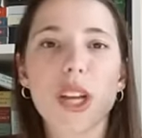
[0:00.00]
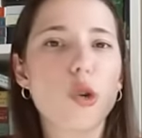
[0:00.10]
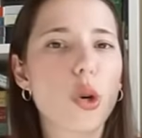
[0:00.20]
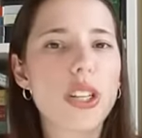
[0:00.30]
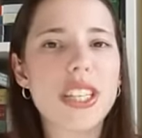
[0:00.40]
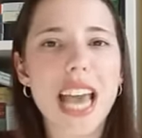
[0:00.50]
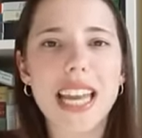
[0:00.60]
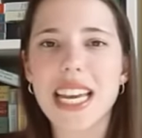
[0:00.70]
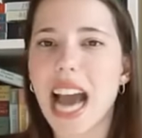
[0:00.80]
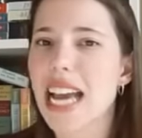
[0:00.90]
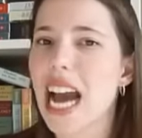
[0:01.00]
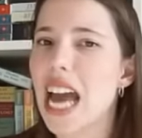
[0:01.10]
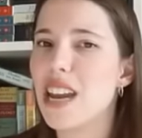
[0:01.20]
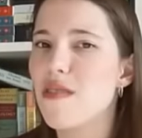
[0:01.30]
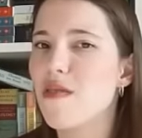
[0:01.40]
Towards the ending, I
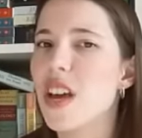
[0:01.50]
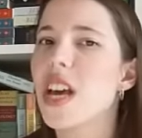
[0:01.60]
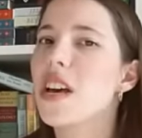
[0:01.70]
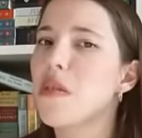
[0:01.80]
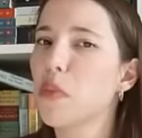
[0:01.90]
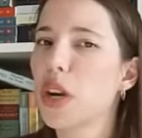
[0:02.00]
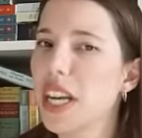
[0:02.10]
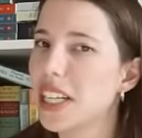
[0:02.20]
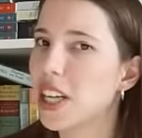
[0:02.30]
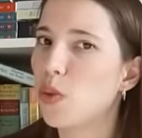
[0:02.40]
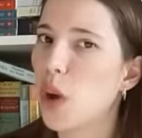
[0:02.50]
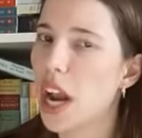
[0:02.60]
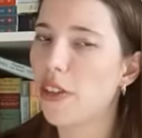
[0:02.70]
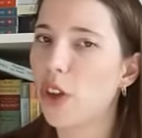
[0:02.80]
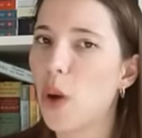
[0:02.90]
kind of predicted what
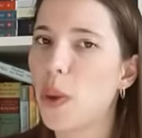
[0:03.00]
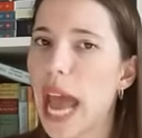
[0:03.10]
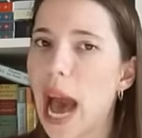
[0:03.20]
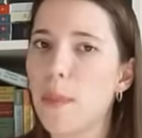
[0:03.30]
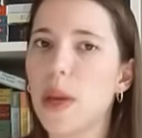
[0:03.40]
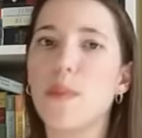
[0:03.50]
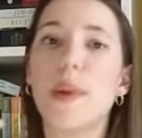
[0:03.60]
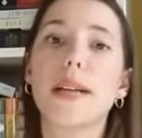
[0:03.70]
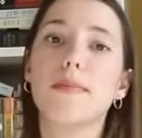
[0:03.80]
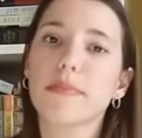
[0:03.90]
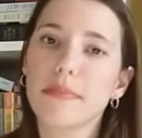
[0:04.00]
I thought would happen, but